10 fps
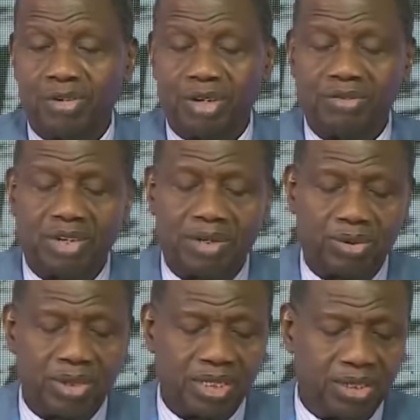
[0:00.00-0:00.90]

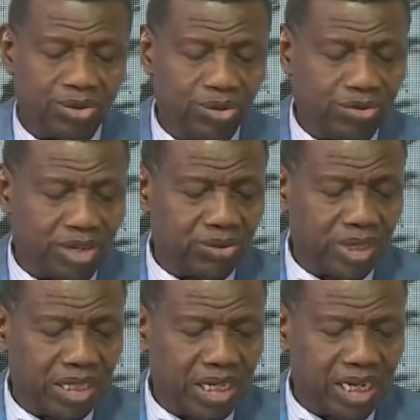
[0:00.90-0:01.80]
Proverbs 22, verse
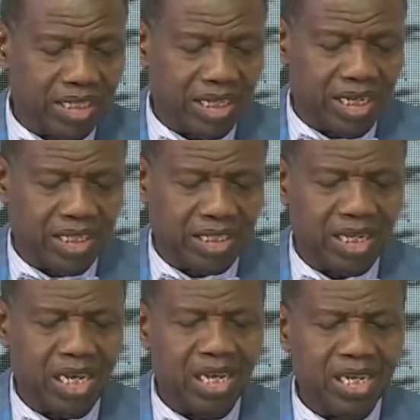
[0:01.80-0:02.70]
29
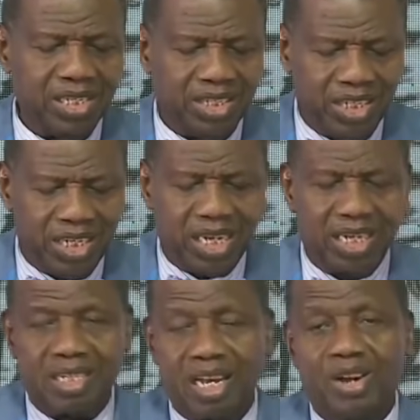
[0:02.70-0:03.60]
says,
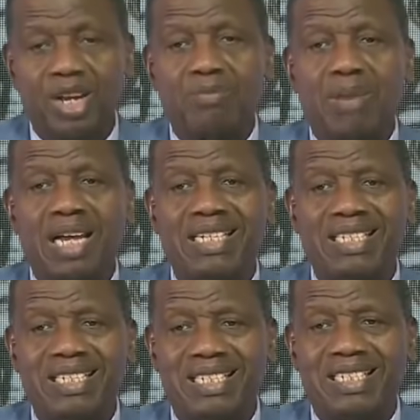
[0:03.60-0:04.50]
seest thou a
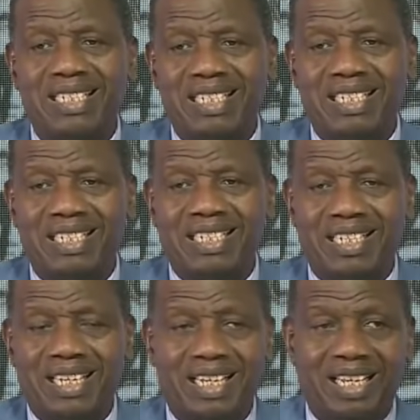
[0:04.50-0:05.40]
man
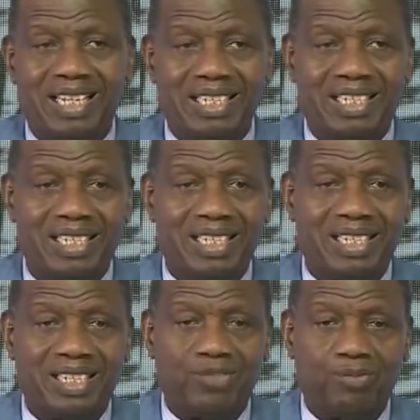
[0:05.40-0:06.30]
diligent
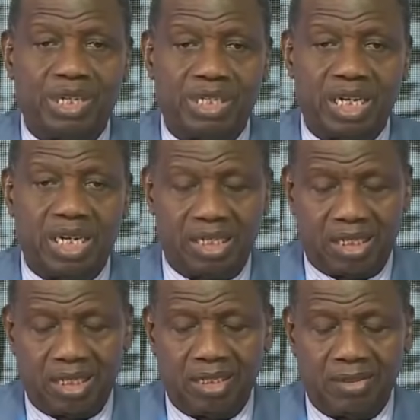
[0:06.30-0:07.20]
in his
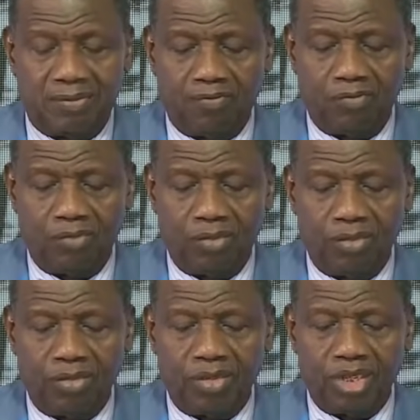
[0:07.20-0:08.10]
business?
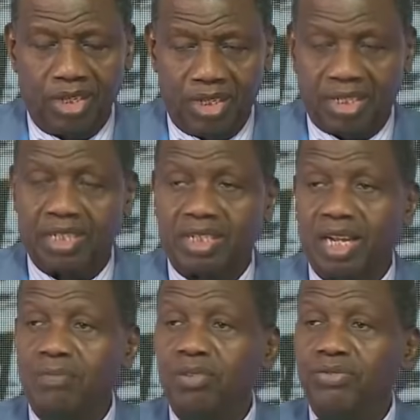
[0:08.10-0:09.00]
He shall
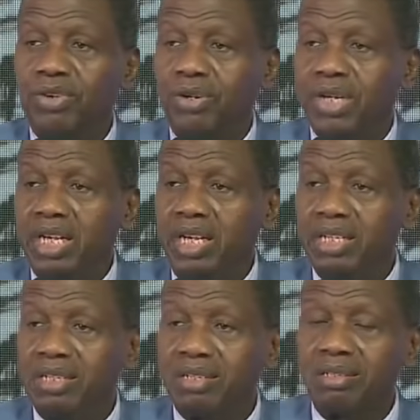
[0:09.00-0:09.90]
stand before
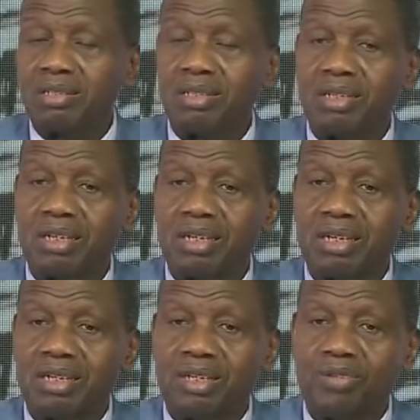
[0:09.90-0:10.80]
kings
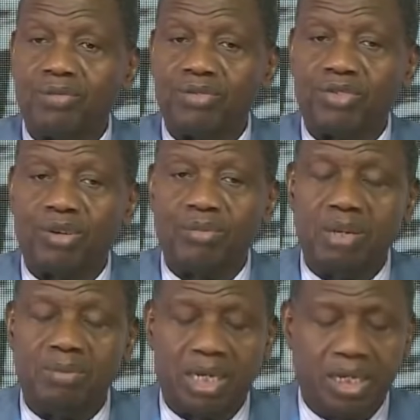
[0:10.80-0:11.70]
and not before
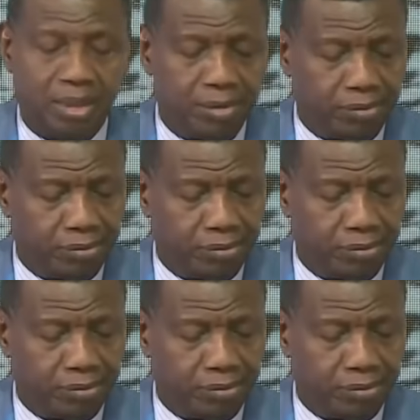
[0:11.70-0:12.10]
me men.